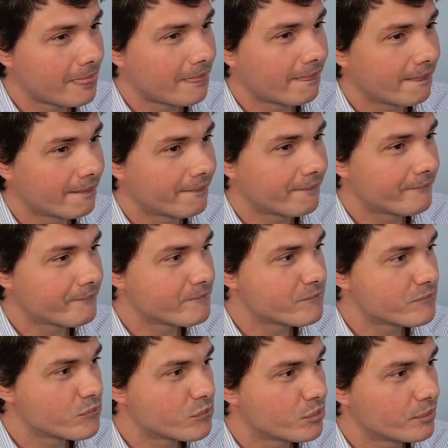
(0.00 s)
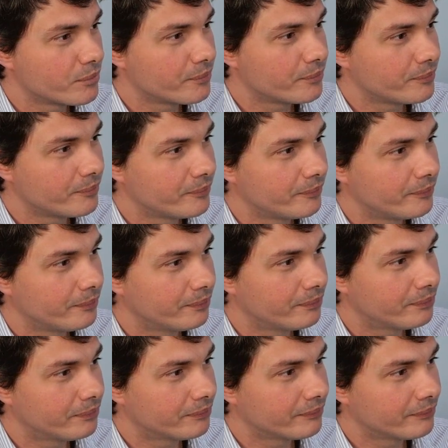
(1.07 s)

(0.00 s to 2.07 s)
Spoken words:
couldn't advertise on TV. Was